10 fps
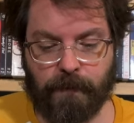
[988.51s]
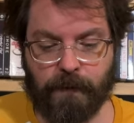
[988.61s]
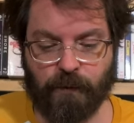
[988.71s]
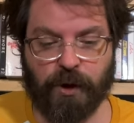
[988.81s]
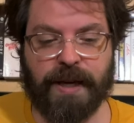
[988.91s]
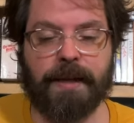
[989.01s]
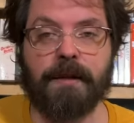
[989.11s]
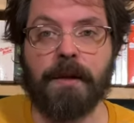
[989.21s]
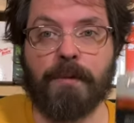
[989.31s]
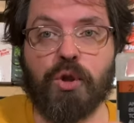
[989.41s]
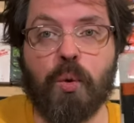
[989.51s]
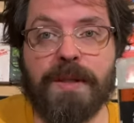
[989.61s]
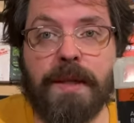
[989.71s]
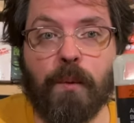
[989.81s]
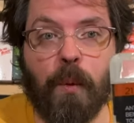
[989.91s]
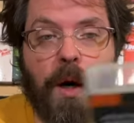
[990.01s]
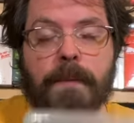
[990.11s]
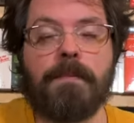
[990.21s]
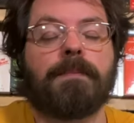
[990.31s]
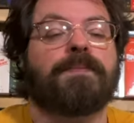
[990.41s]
release number 21.